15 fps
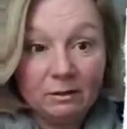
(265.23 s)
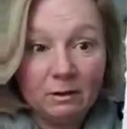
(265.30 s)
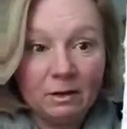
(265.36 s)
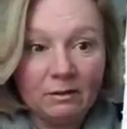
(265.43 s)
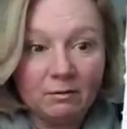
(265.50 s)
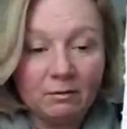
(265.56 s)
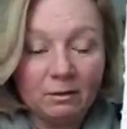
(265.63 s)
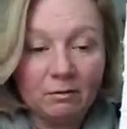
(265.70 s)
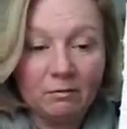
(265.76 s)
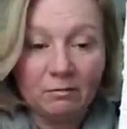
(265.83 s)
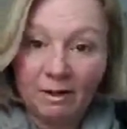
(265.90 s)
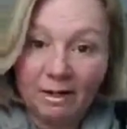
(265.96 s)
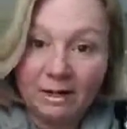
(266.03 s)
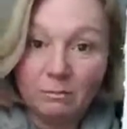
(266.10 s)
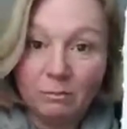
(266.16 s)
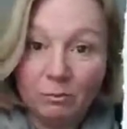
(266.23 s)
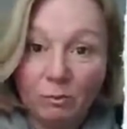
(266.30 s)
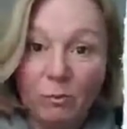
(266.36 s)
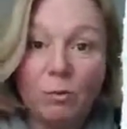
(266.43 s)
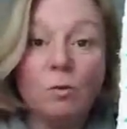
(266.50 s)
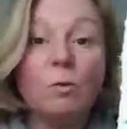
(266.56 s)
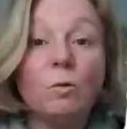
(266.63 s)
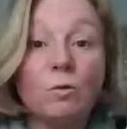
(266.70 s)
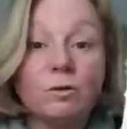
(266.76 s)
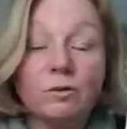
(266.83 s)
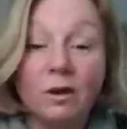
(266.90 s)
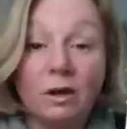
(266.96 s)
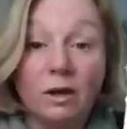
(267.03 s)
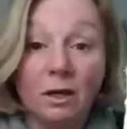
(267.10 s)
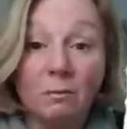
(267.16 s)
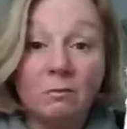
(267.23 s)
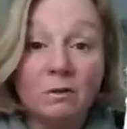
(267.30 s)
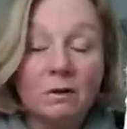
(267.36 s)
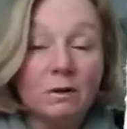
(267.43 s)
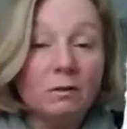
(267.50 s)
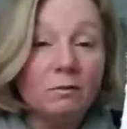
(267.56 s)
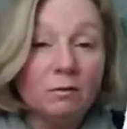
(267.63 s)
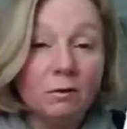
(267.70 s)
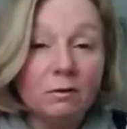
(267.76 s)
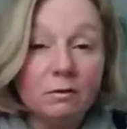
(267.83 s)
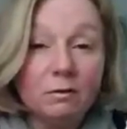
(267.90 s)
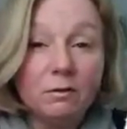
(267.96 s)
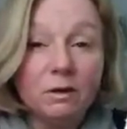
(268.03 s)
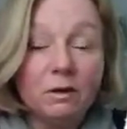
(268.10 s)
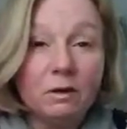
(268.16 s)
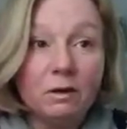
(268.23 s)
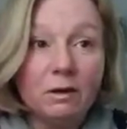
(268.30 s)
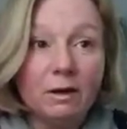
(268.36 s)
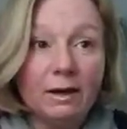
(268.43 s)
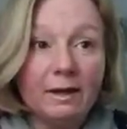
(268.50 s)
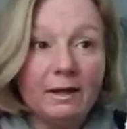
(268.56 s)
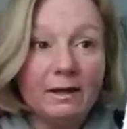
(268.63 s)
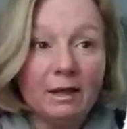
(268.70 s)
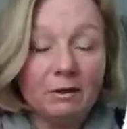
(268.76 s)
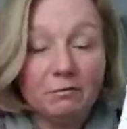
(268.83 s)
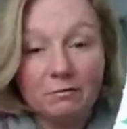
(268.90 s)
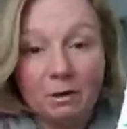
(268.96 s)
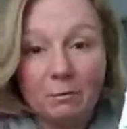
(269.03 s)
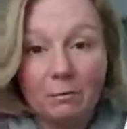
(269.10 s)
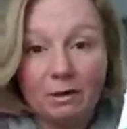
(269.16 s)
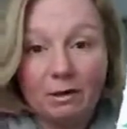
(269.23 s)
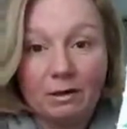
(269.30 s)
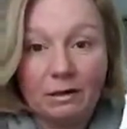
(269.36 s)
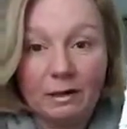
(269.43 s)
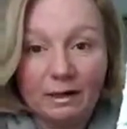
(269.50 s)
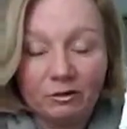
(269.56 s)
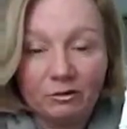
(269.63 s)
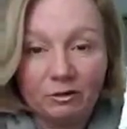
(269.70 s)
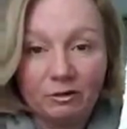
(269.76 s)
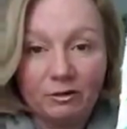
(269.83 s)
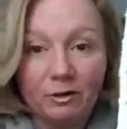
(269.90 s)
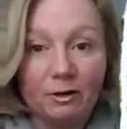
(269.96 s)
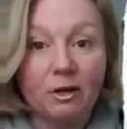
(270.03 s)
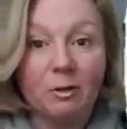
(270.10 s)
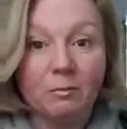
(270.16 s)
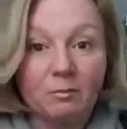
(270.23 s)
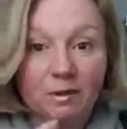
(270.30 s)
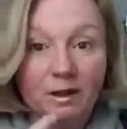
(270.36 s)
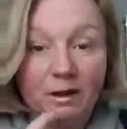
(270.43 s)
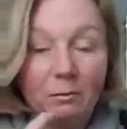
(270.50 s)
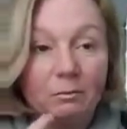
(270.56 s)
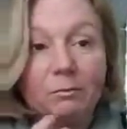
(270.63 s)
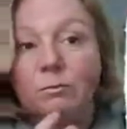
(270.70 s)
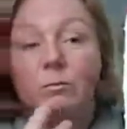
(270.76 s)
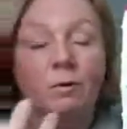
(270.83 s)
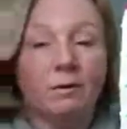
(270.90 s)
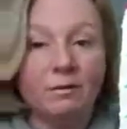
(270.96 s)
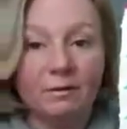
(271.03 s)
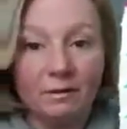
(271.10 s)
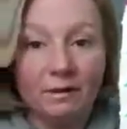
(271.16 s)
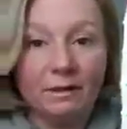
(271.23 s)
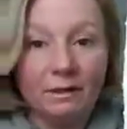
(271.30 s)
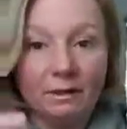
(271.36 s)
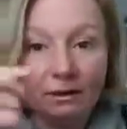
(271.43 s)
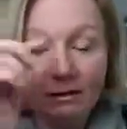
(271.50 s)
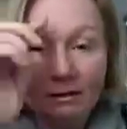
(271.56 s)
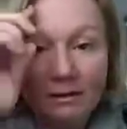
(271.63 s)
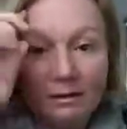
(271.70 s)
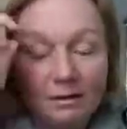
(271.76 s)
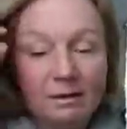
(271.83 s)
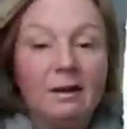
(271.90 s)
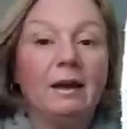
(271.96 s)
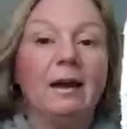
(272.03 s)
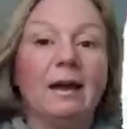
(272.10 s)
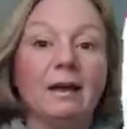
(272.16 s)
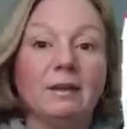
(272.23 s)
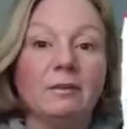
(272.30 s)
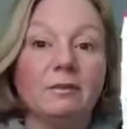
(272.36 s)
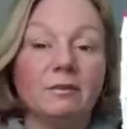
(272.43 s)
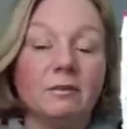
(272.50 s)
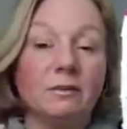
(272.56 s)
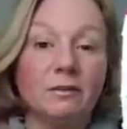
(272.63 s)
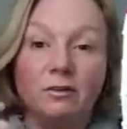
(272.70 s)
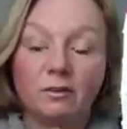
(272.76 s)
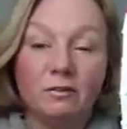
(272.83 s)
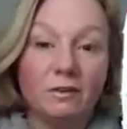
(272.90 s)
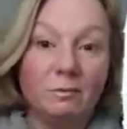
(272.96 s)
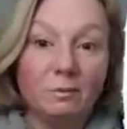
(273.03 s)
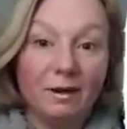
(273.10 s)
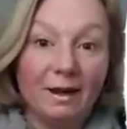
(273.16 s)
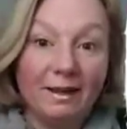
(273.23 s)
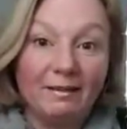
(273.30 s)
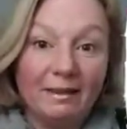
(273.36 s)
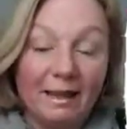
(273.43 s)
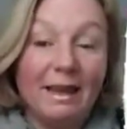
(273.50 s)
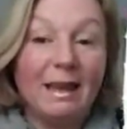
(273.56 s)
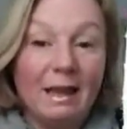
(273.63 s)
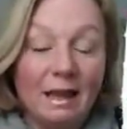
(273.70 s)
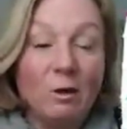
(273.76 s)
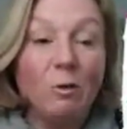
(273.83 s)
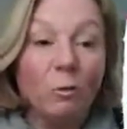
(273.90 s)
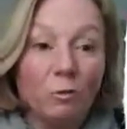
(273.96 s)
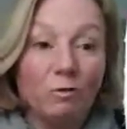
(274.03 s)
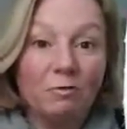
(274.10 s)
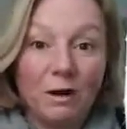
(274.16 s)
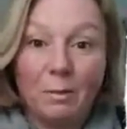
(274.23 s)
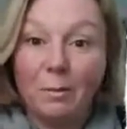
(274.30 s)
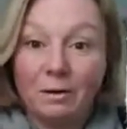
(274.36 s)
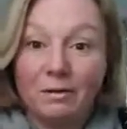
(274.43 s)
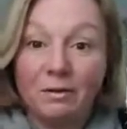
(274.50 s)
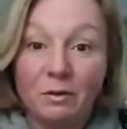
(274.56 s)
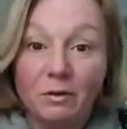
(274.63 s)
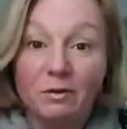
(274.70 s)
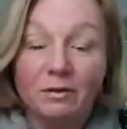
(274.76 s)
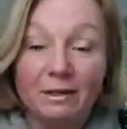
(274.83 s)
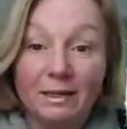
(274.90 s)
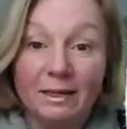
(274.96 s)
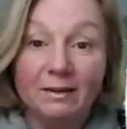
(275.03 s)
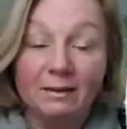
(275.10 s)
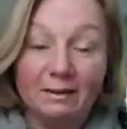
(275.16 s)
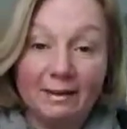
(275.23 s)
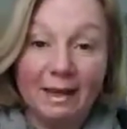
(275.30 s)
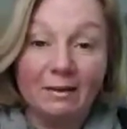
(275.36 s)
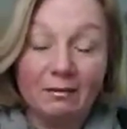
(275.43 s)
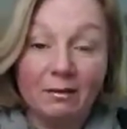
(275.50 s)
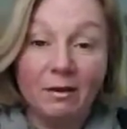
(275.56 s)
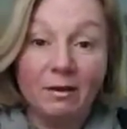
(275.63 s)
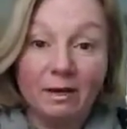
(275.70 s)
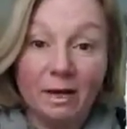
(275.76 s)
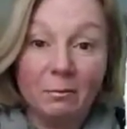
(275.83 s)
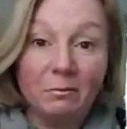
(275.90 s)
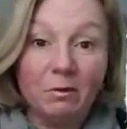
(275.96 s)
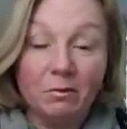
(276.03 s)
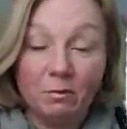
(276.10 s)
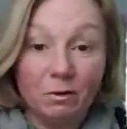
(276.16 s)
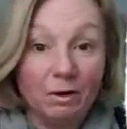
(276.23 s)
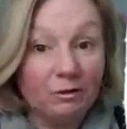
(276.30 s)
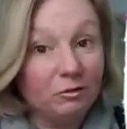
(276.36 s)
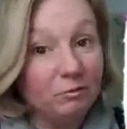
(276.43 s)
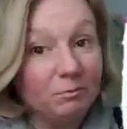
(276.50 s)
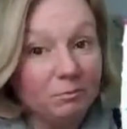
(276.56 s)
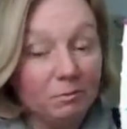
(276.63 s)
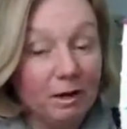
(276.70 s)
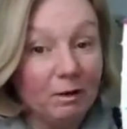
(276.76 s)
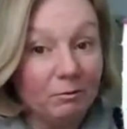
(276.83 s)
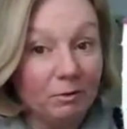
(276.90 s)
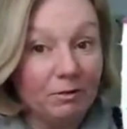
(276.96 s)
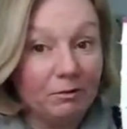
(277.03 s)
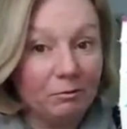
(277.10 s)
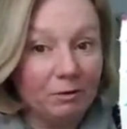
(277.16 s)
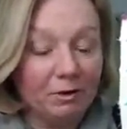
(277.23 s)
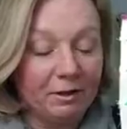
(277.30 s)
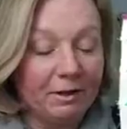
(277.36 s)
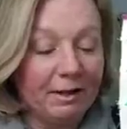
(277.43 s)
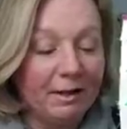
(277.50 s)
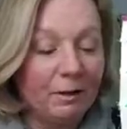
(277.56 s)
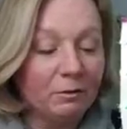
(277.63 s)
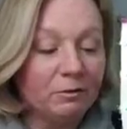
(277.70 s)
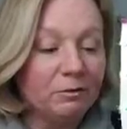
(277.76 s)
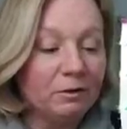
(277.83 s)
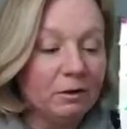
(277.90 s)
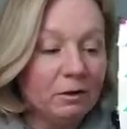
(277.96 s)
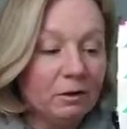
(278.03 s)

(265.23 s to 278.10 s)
It's available all the time. So it's not like a fabric collection that comes out once a year and you just need to buy all the fabric that you need in that time, otherwise you might risk running out.